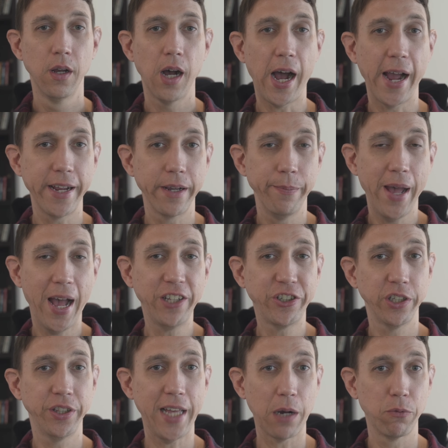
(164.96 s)
I
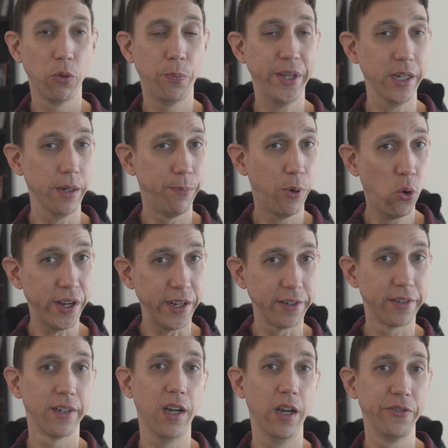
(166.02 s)
imagine that will be a
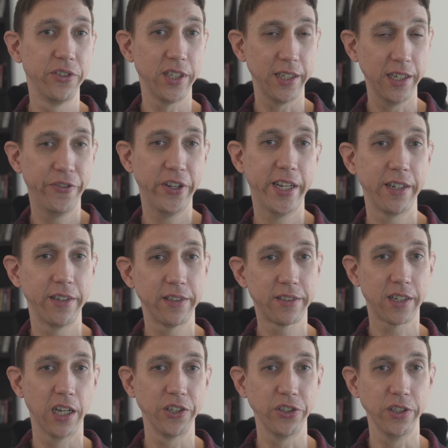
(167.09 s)
point of significant
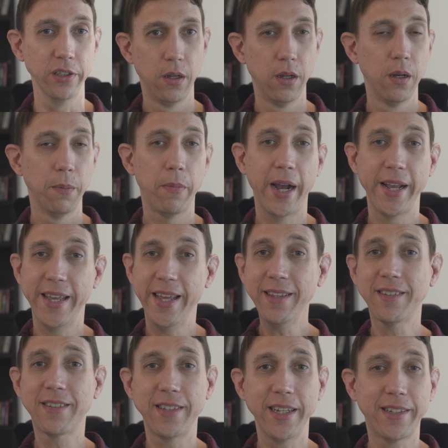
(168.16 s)
discussion. My
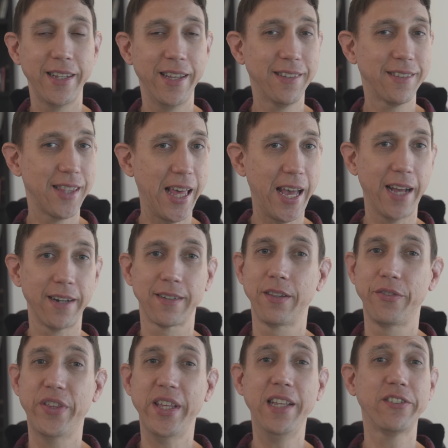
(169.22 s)
instinct is that
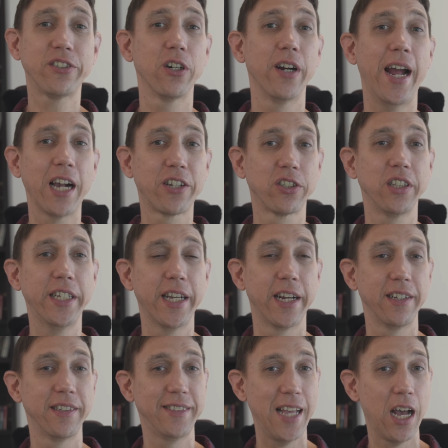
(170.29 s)
these are actually going
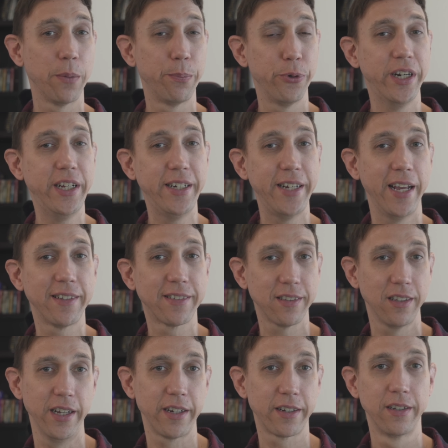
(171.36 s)
to sound pretty dang
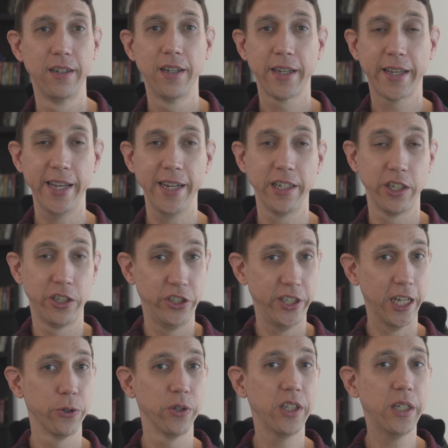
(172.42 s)
slick, get
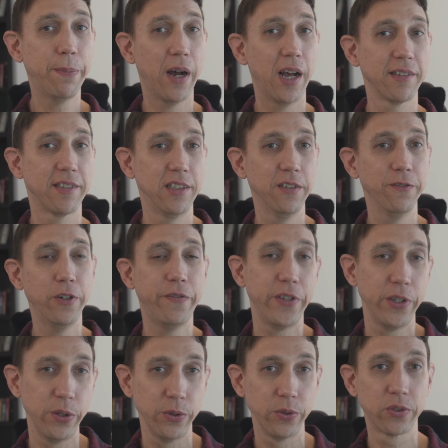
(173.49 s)
generally positive
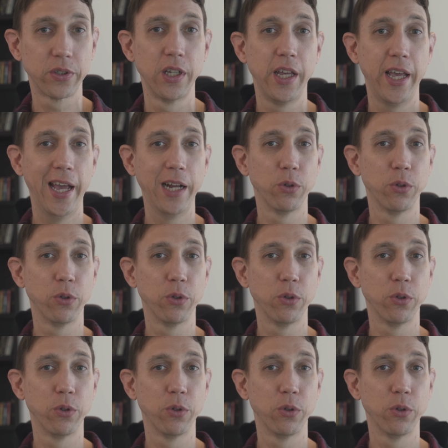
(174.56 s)
reviews, and will